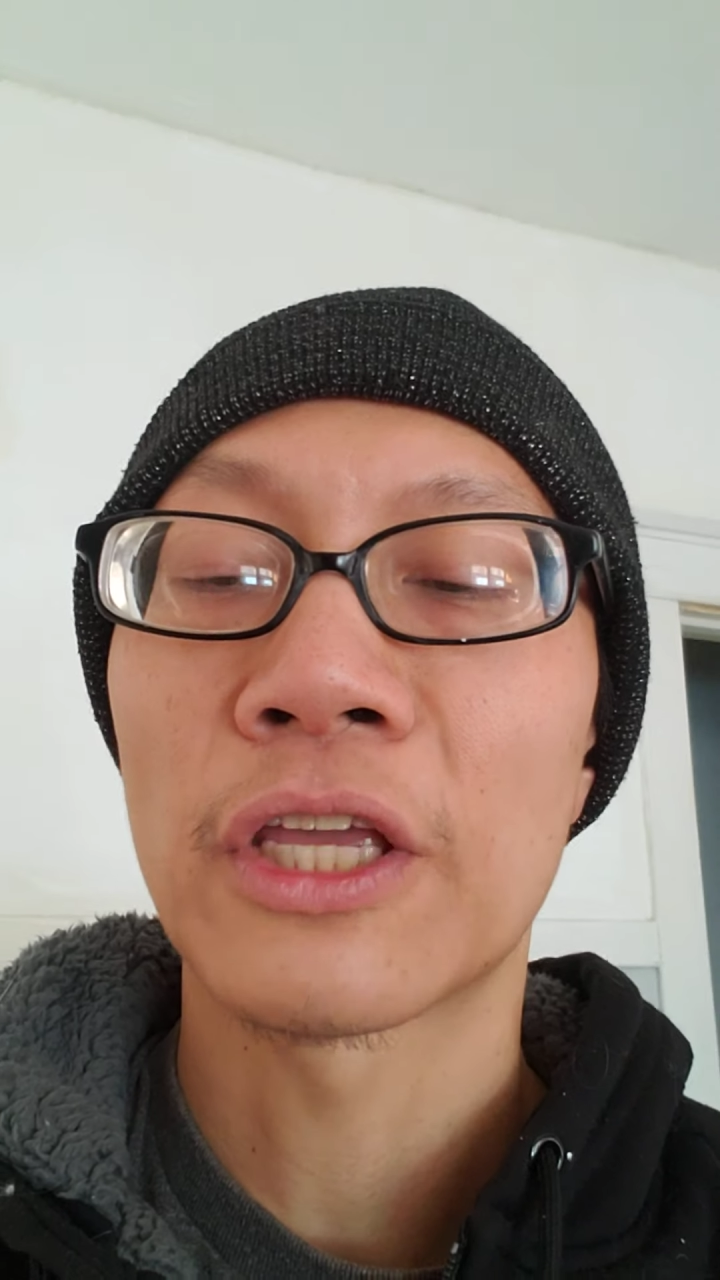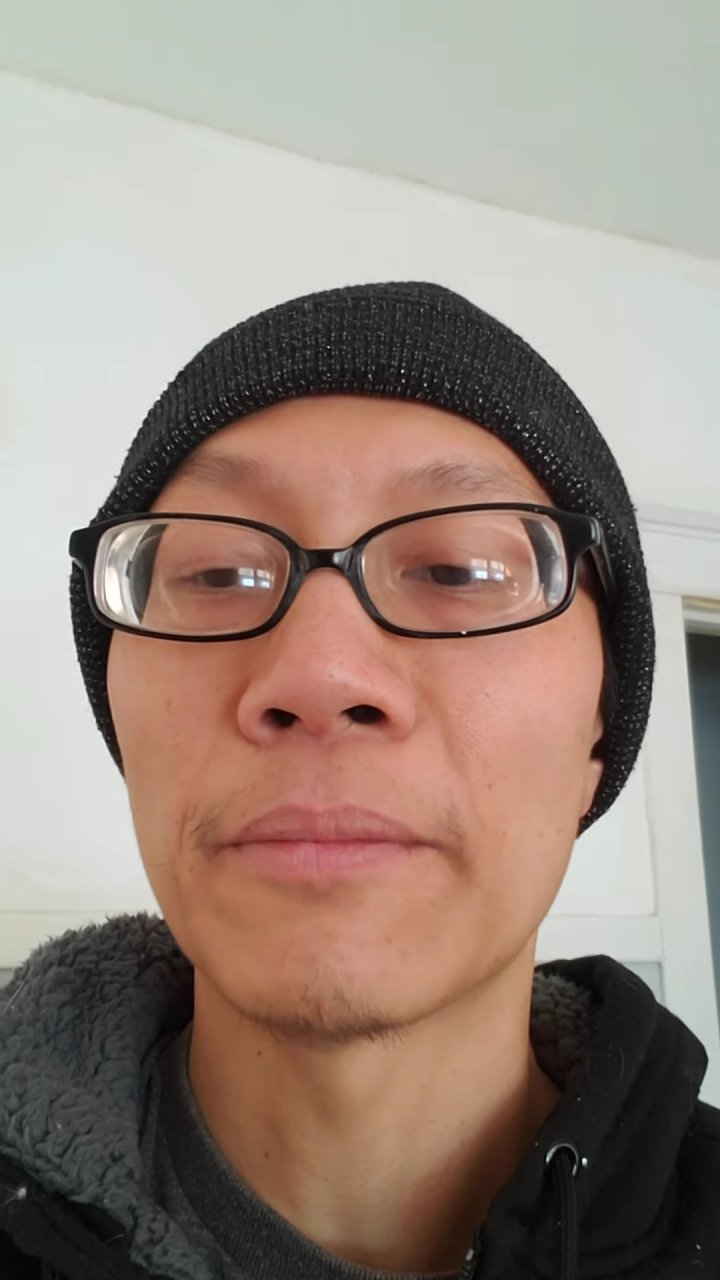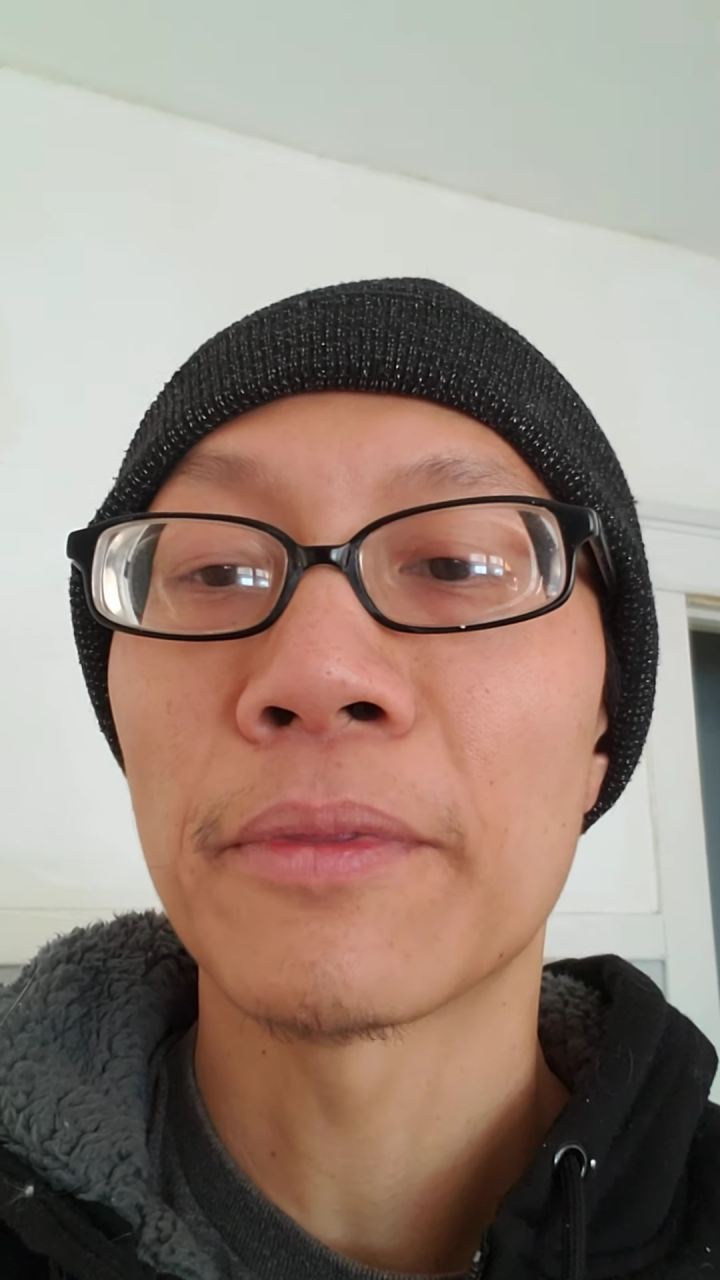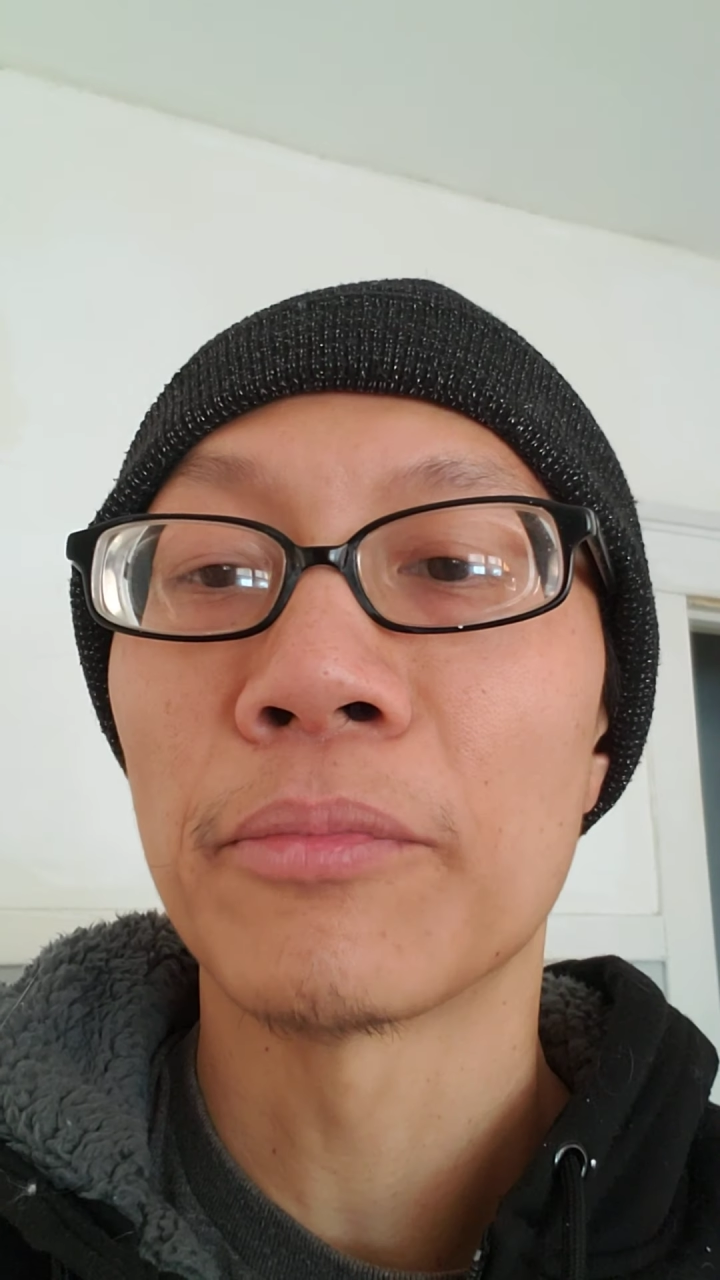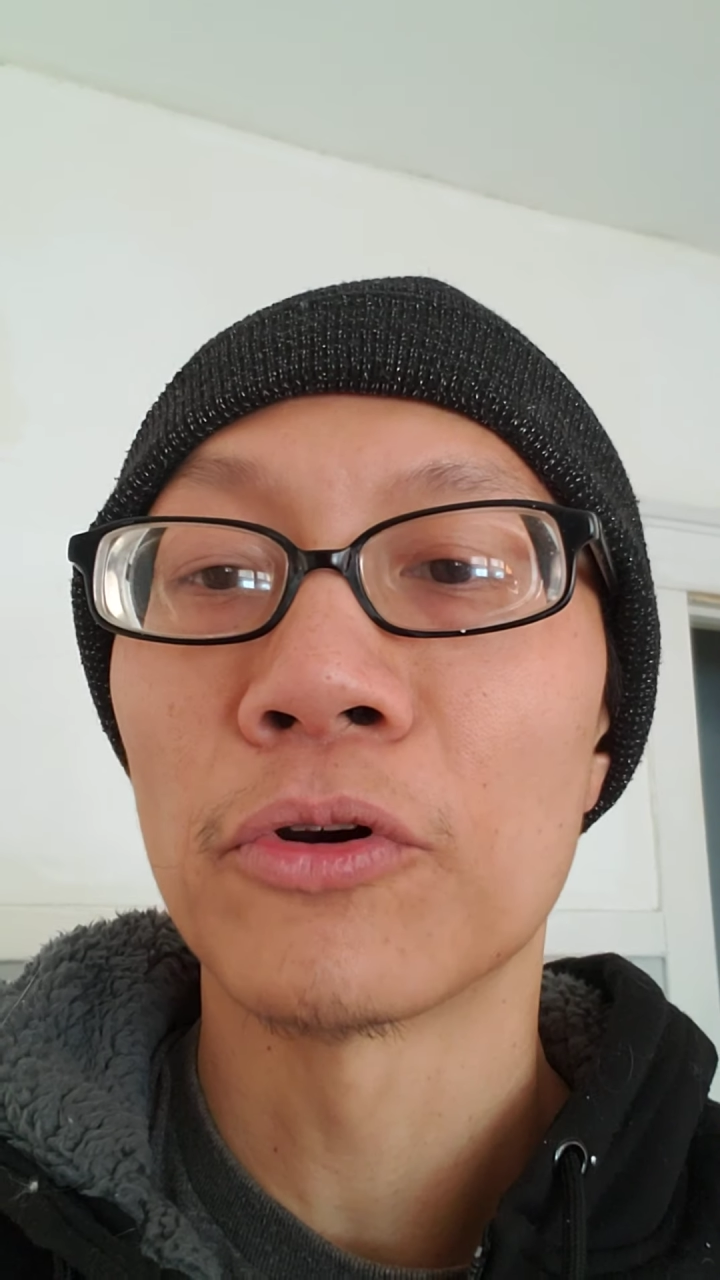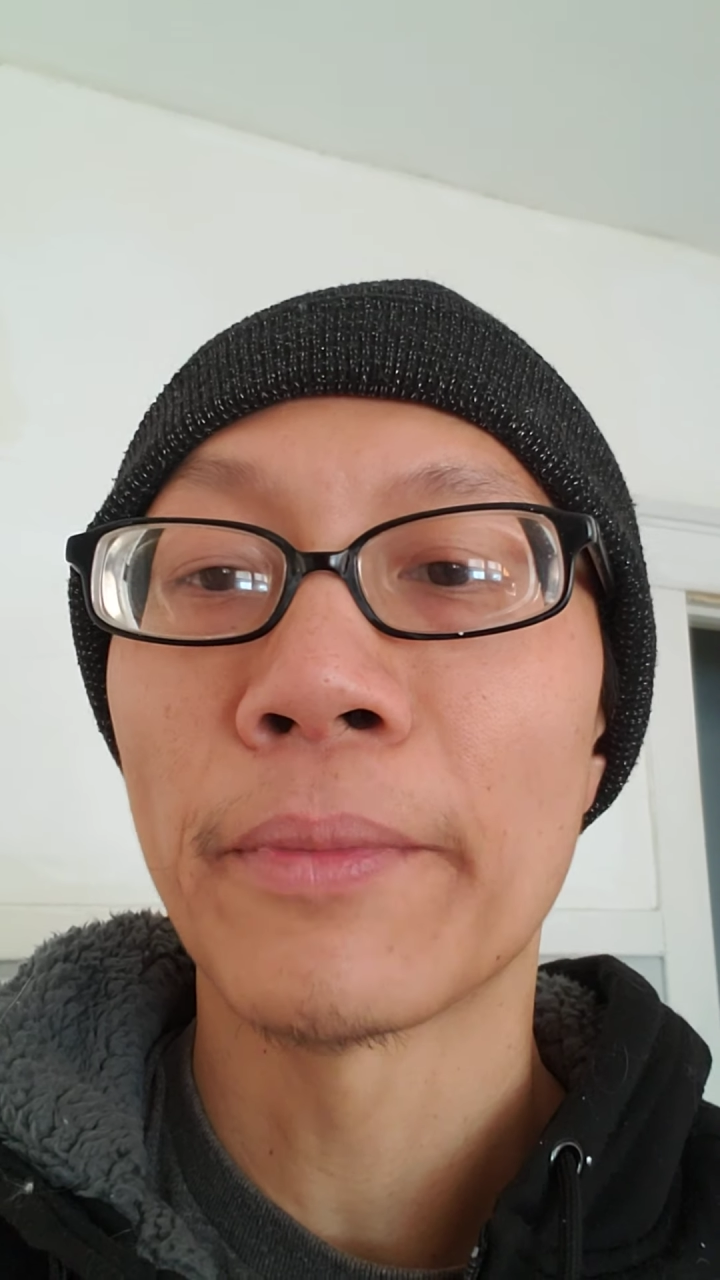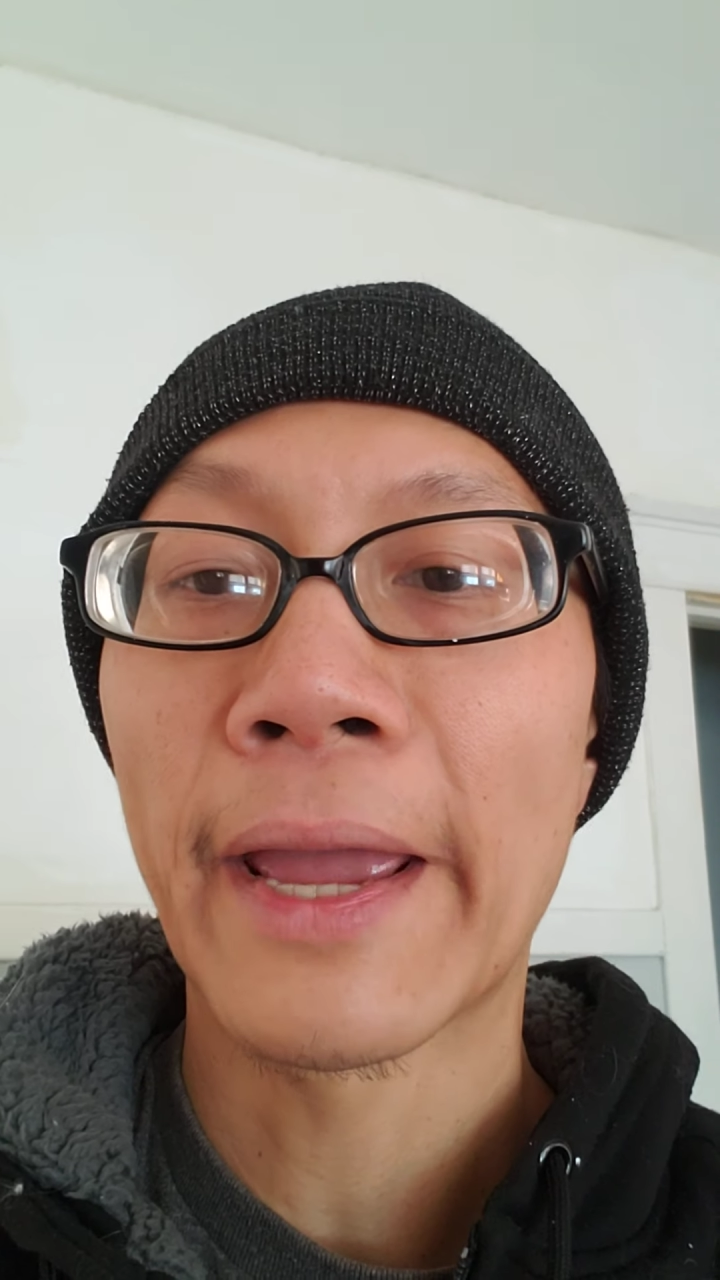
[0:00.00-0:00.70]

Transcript: keep the broom